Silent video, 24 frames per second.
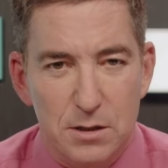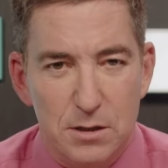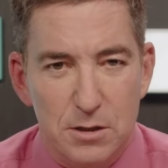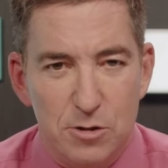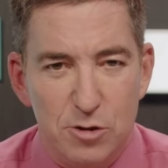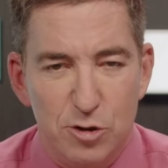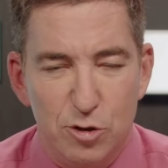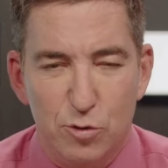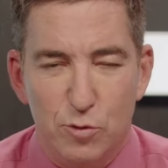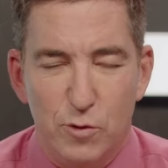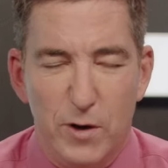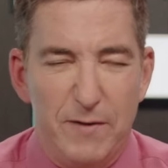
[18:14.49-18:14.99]

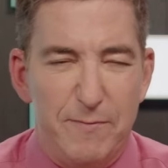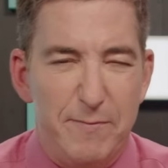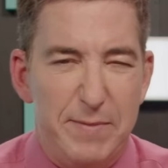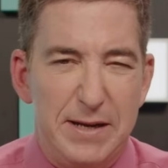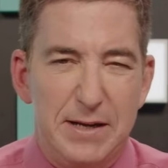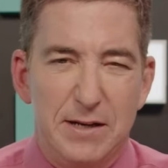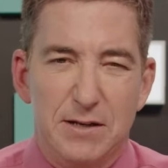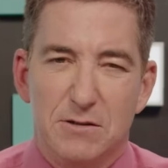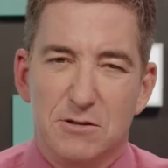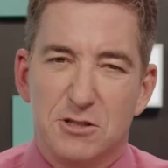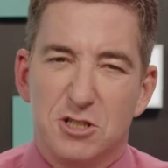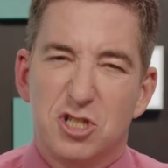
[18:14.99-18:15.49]
who have
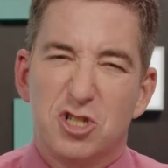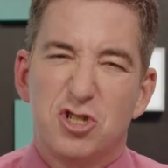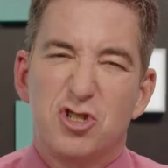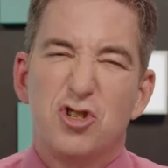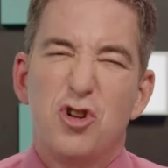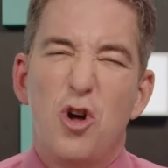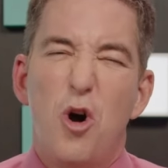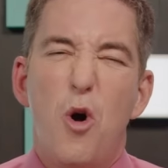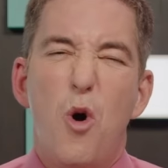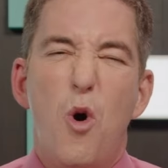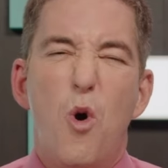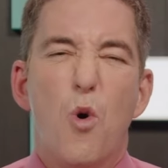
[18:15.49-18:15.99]
been
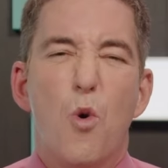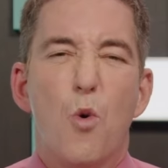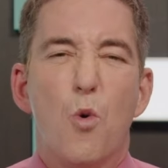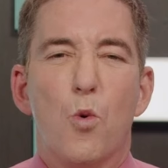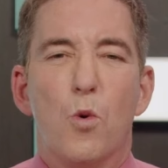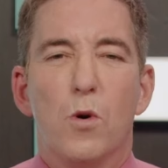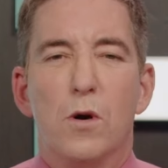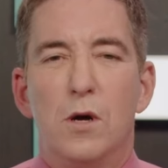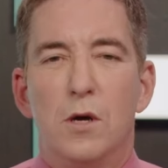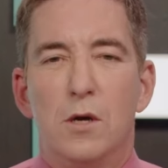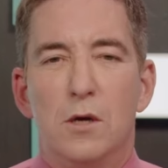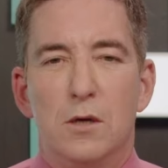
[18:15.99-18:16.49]

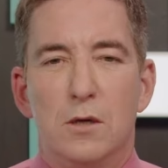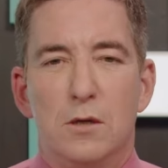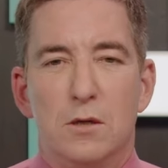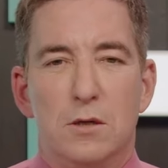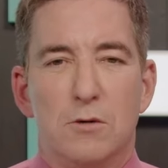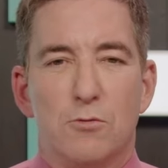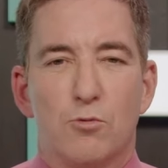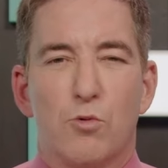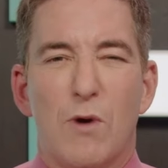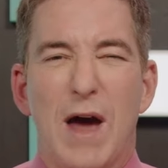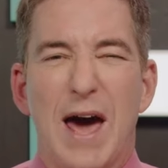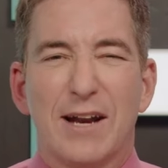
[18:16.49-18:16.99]
so
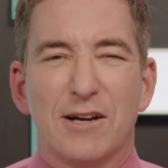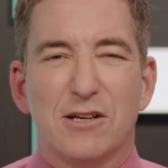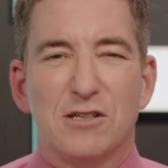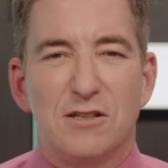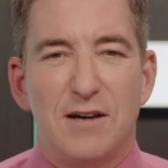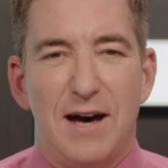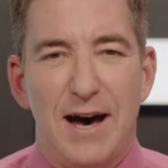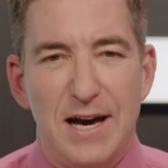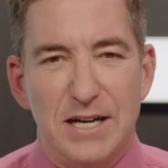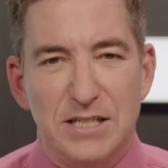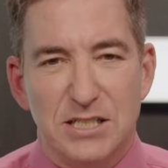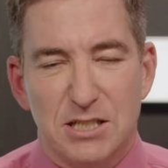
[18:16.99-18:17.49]

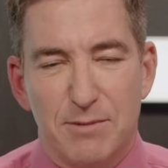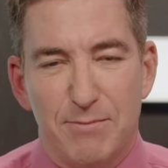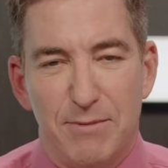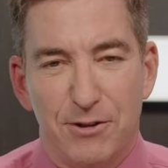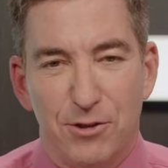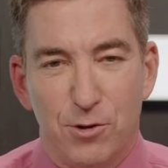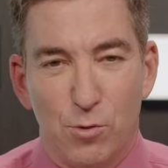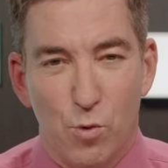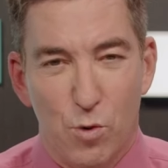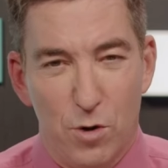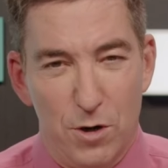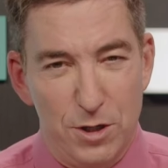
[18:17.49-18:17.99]
radicalized about
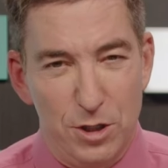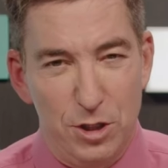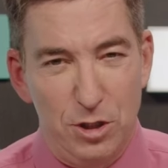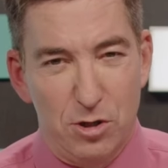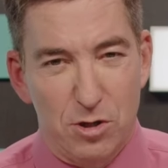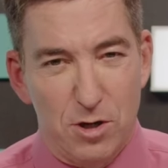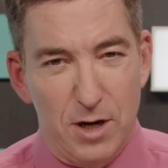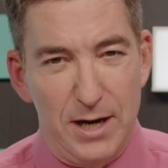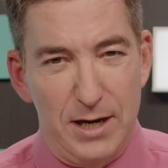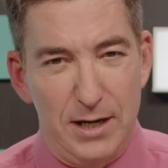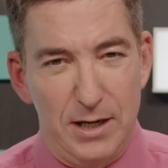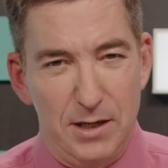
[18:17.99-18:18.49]
the war in
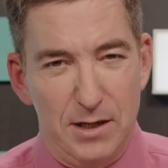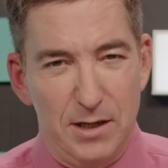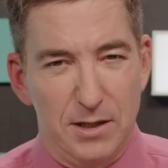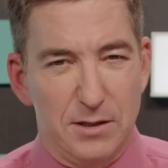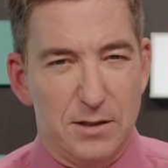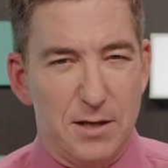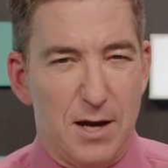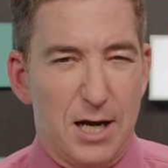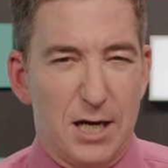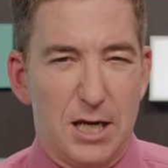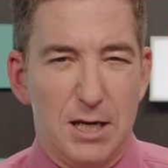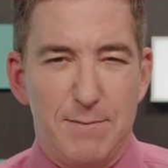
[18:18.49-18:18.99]
Ukraine and
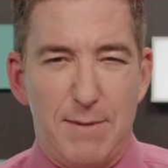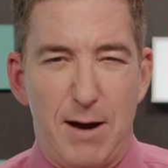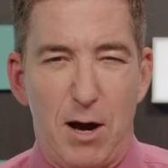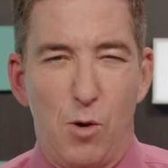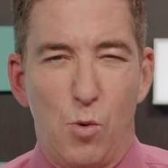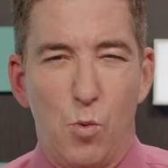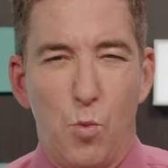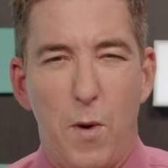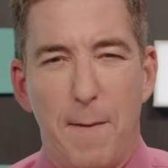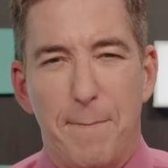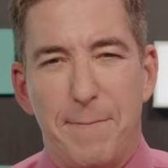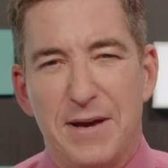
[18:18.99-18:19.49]
talking about
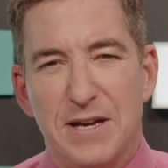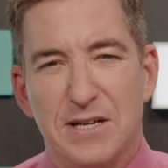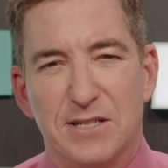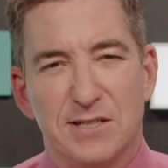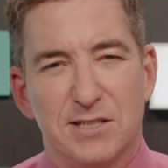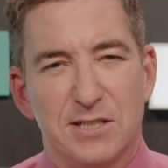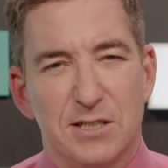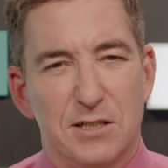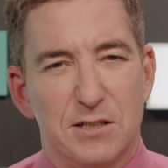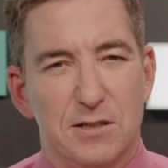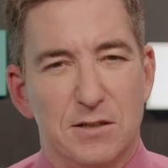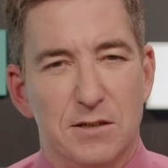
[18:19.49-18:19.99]

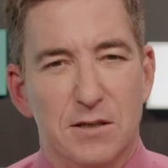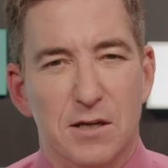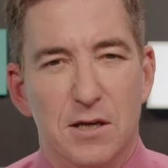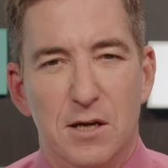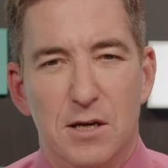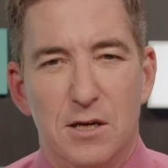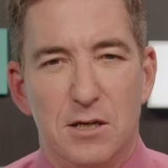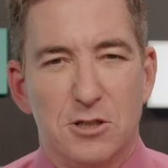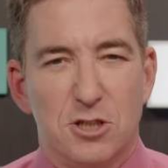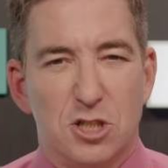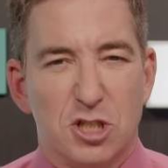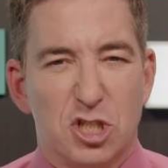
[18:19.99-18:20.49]
weapons and
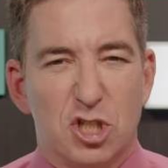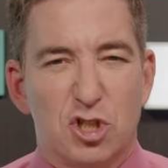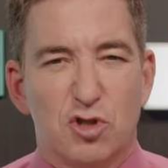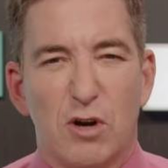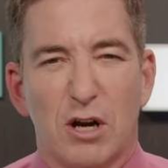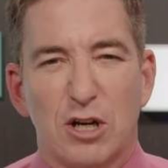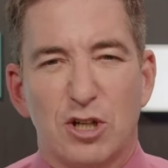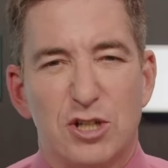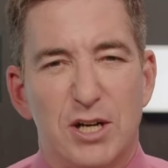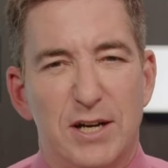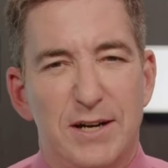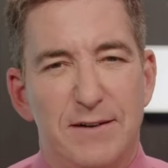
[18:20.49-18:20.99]

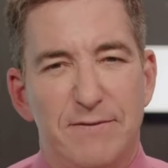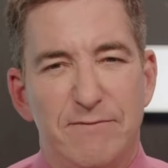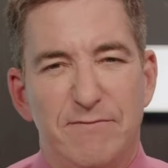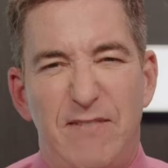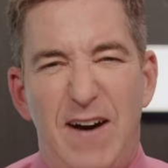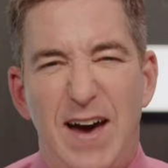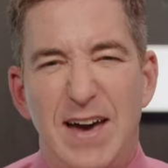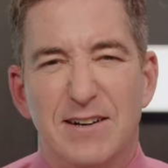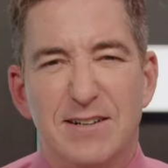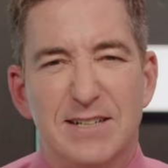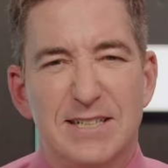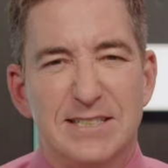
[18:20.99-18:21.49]
destruction and
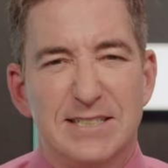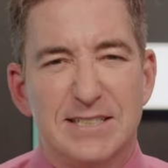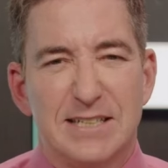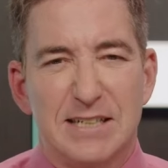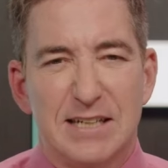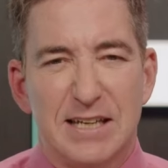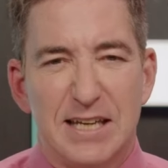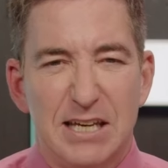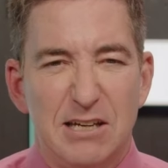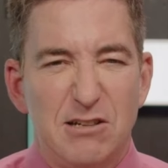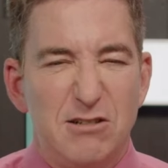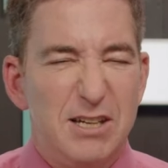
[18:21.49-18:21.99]
violence
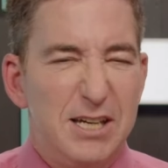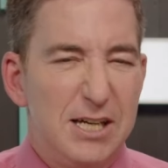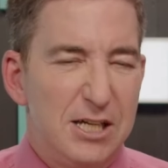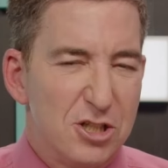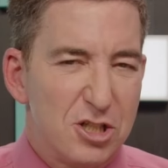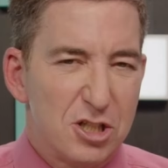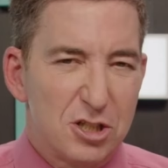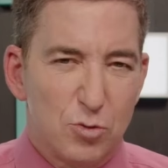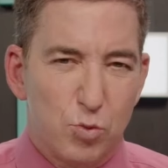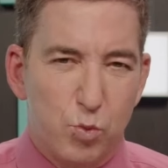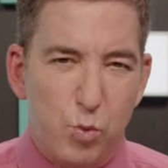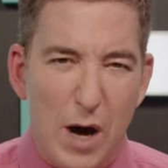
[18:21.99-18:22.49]
and killing and
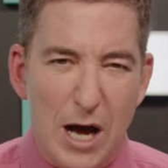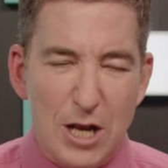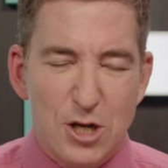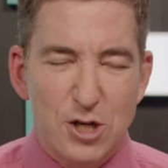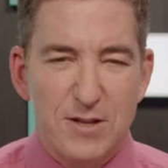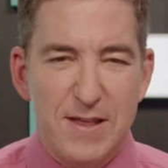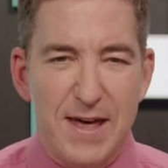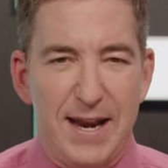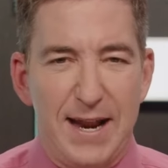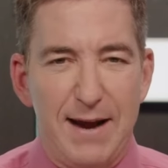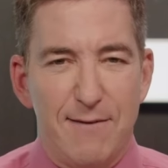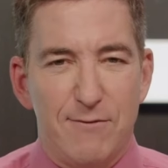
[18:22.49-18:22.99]
just
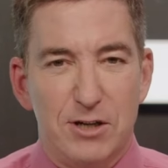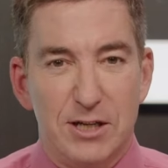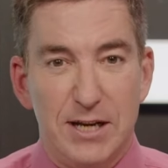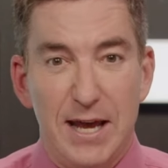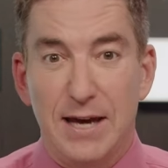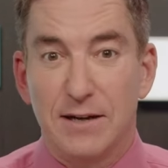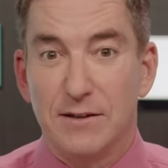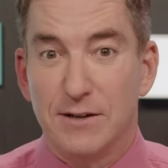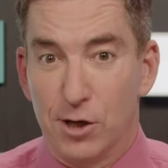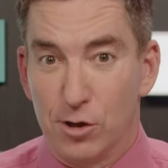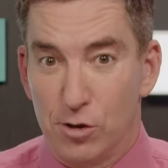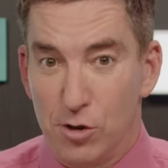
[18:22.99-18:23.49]
watching that every
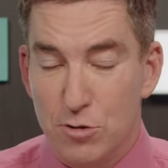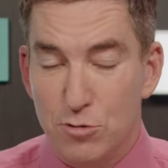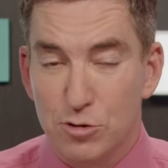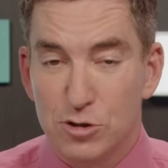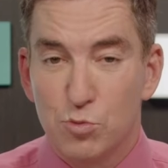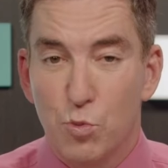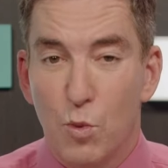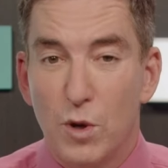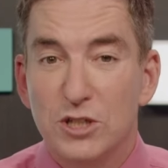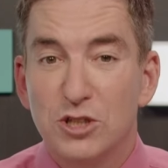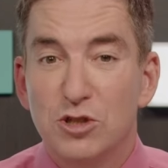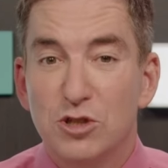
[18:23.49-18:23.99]
day, let
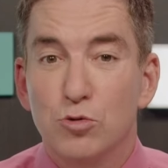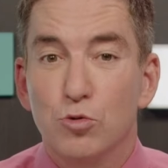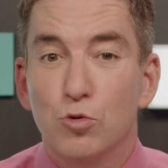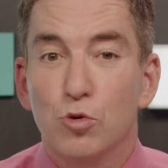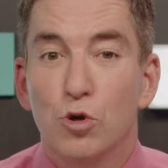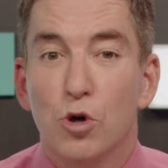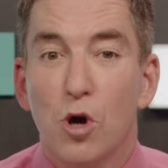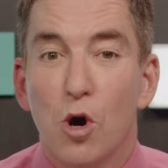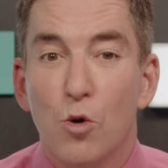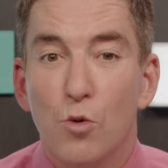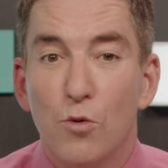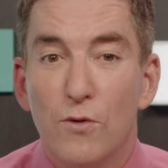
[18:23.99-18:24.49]
alone ones who
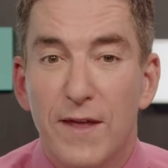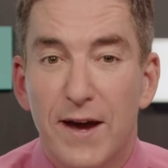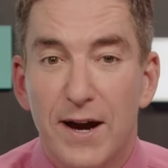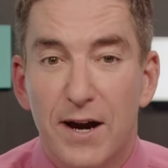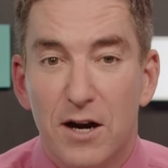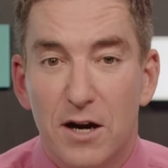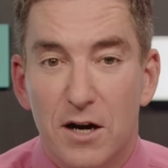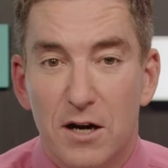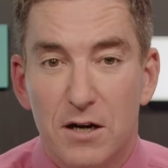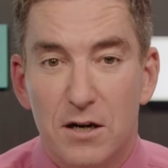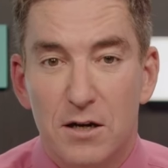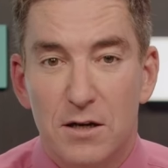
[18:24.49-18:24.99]
go
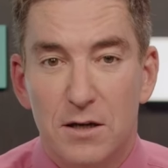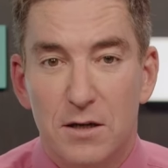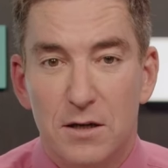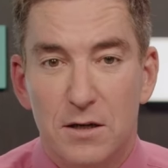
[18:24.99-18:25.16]
there,